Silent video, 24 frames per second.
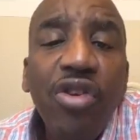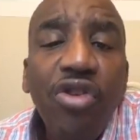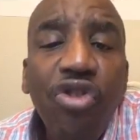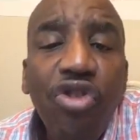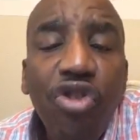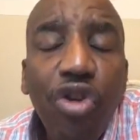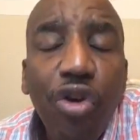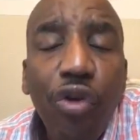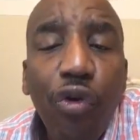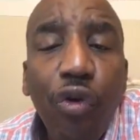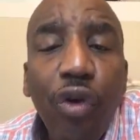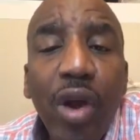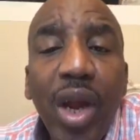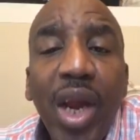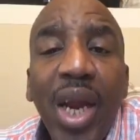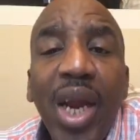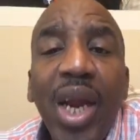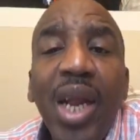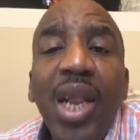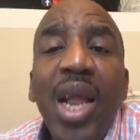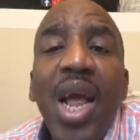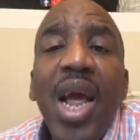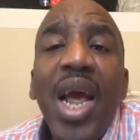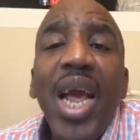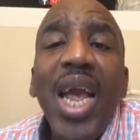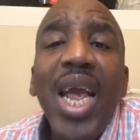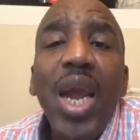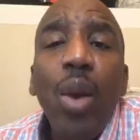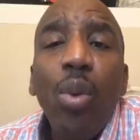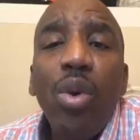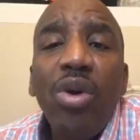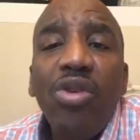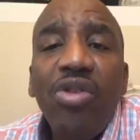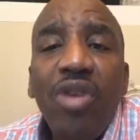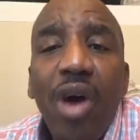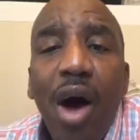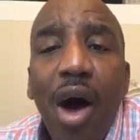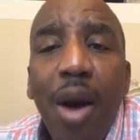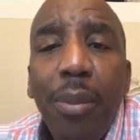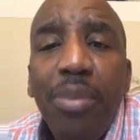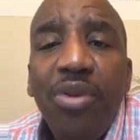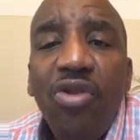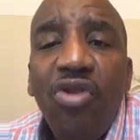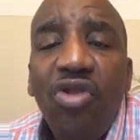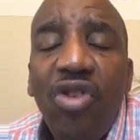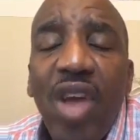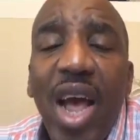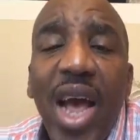Shireen, he was
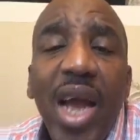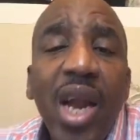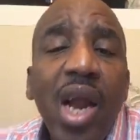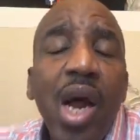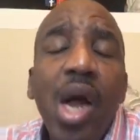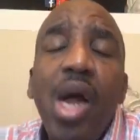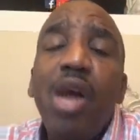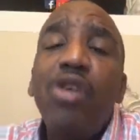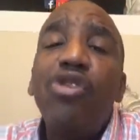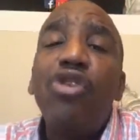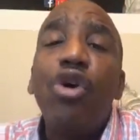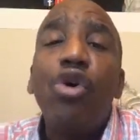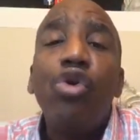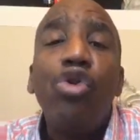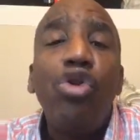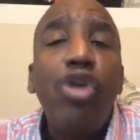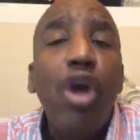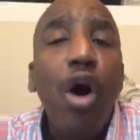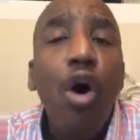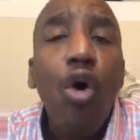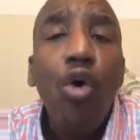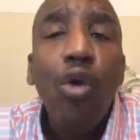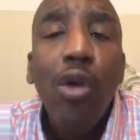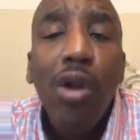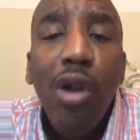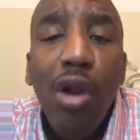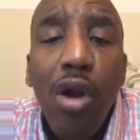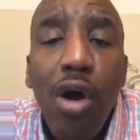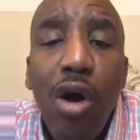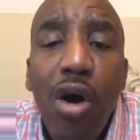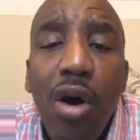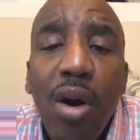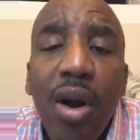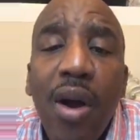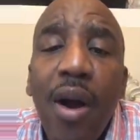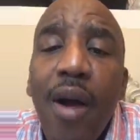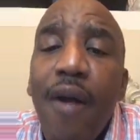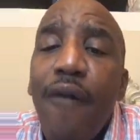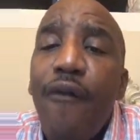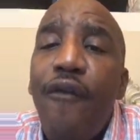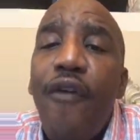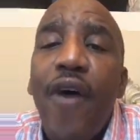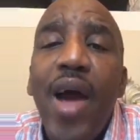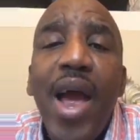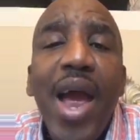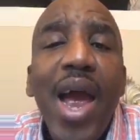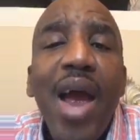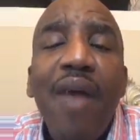upset. So don't look
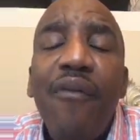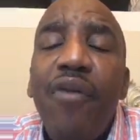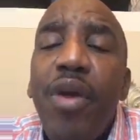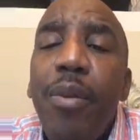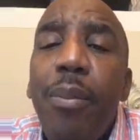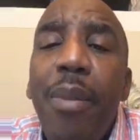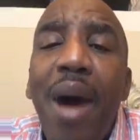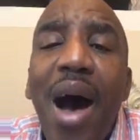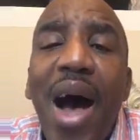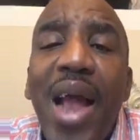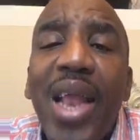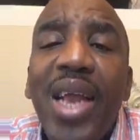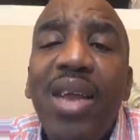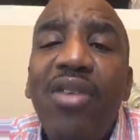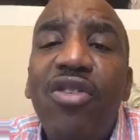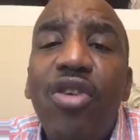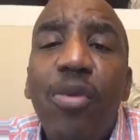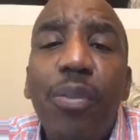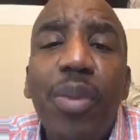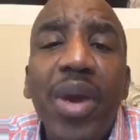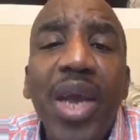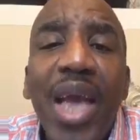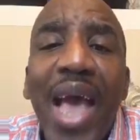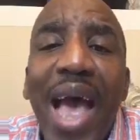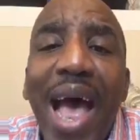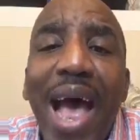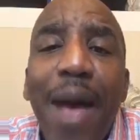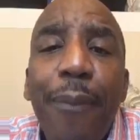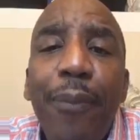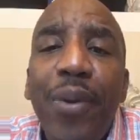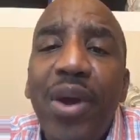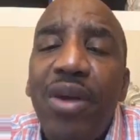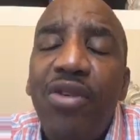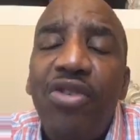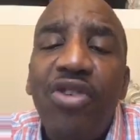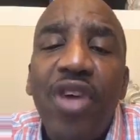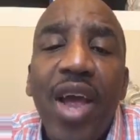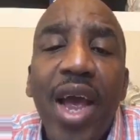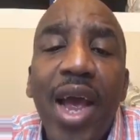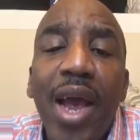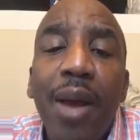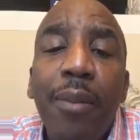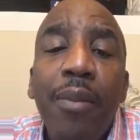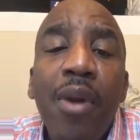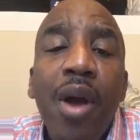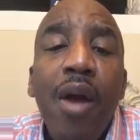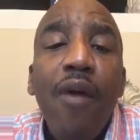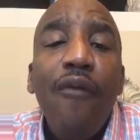for everybody to be happy,
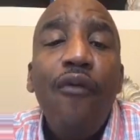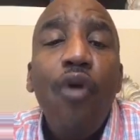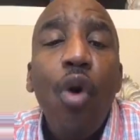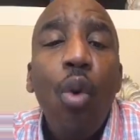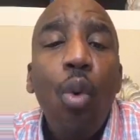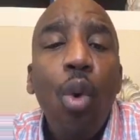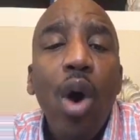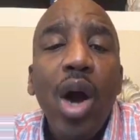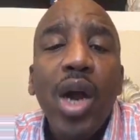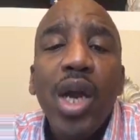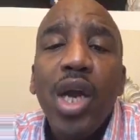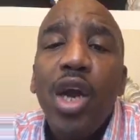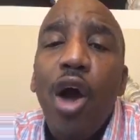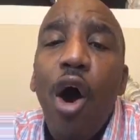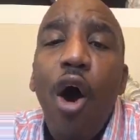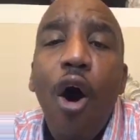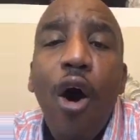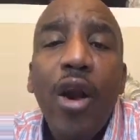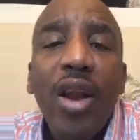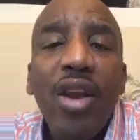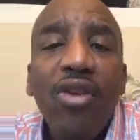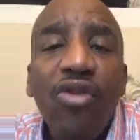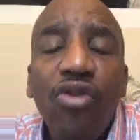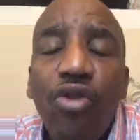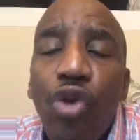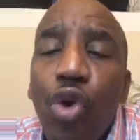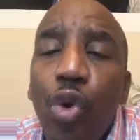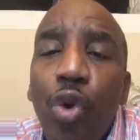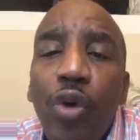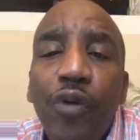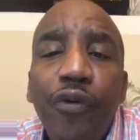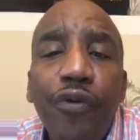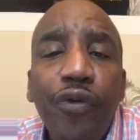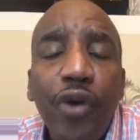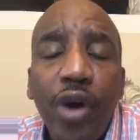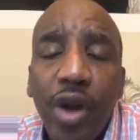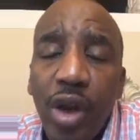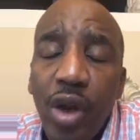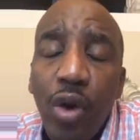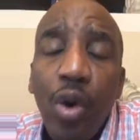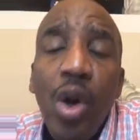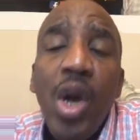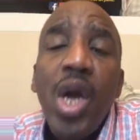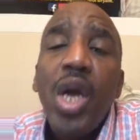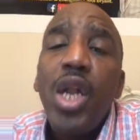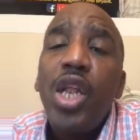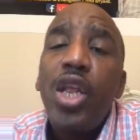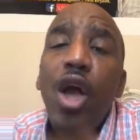Sam, for what God is doing for you.
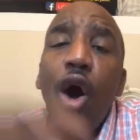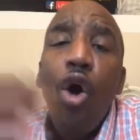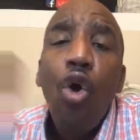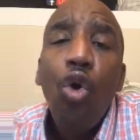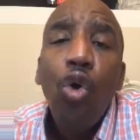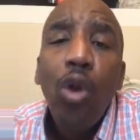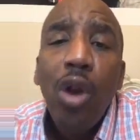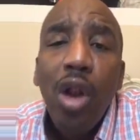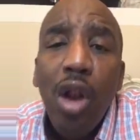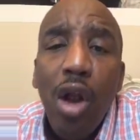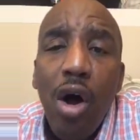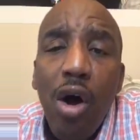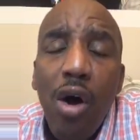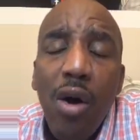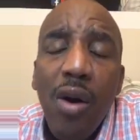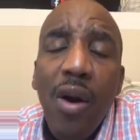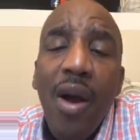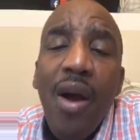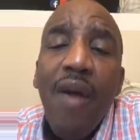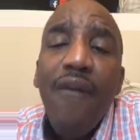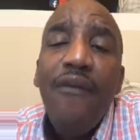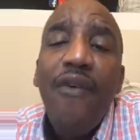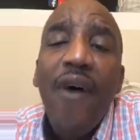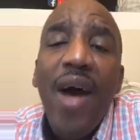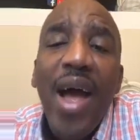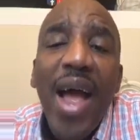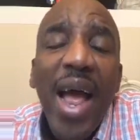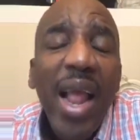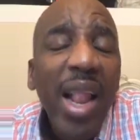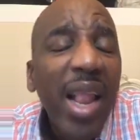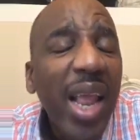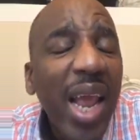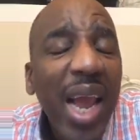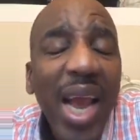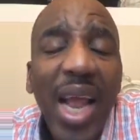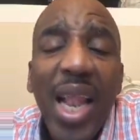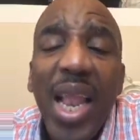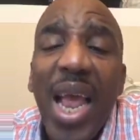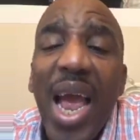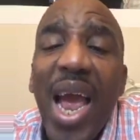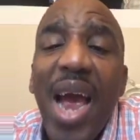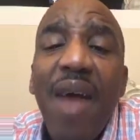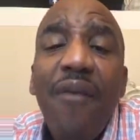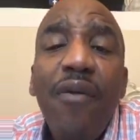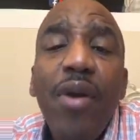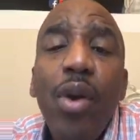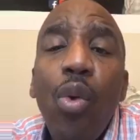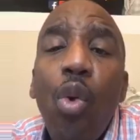Don't look for in
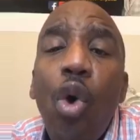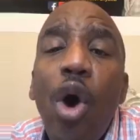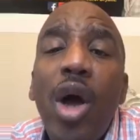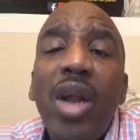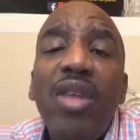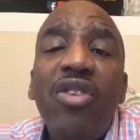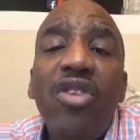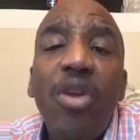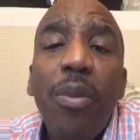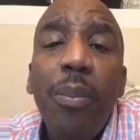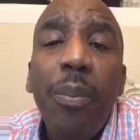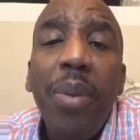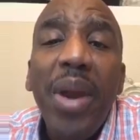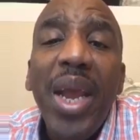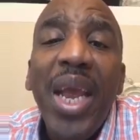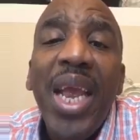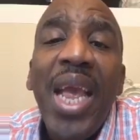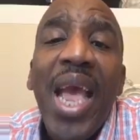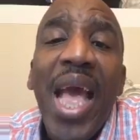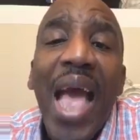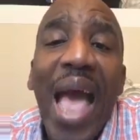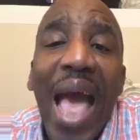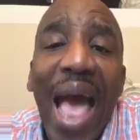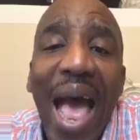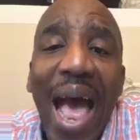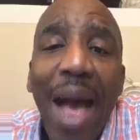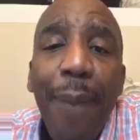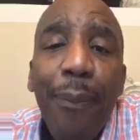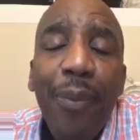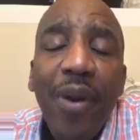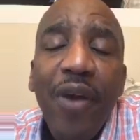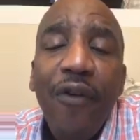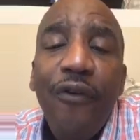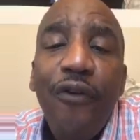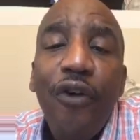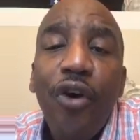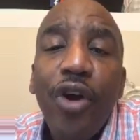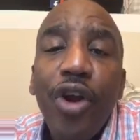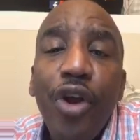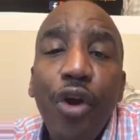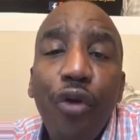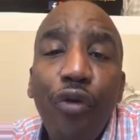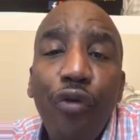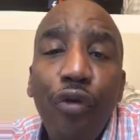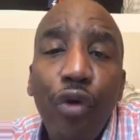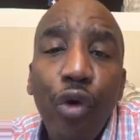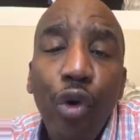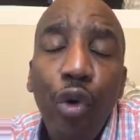everyone to be happy for you,
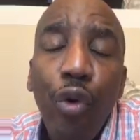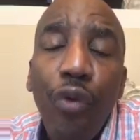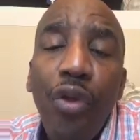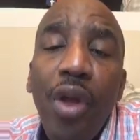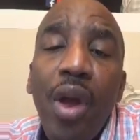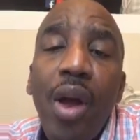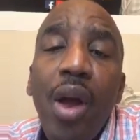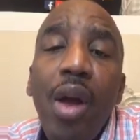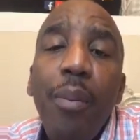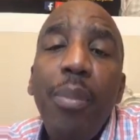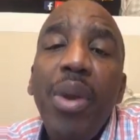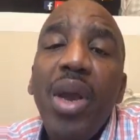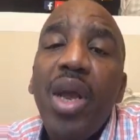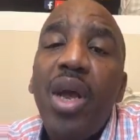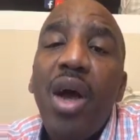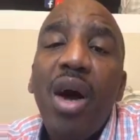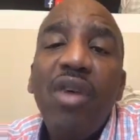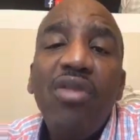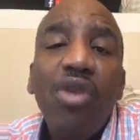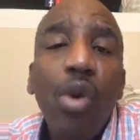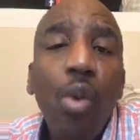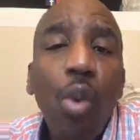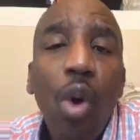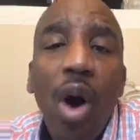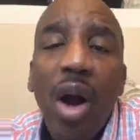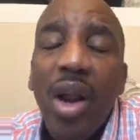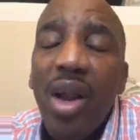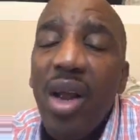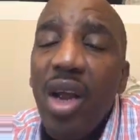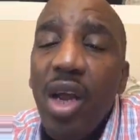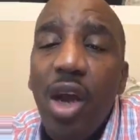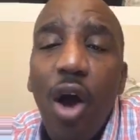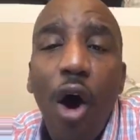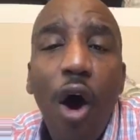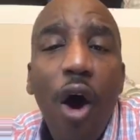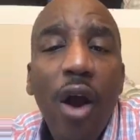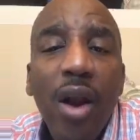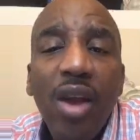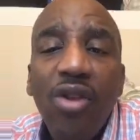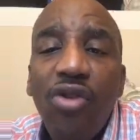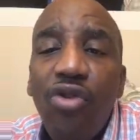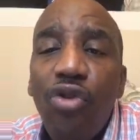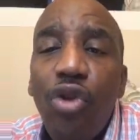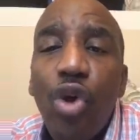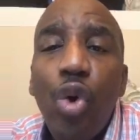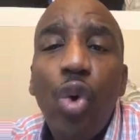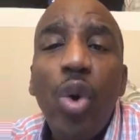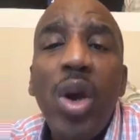Ruth, because of what God is
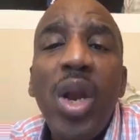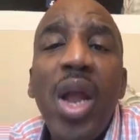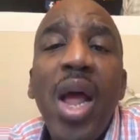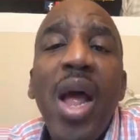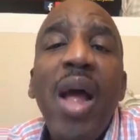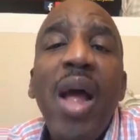doing.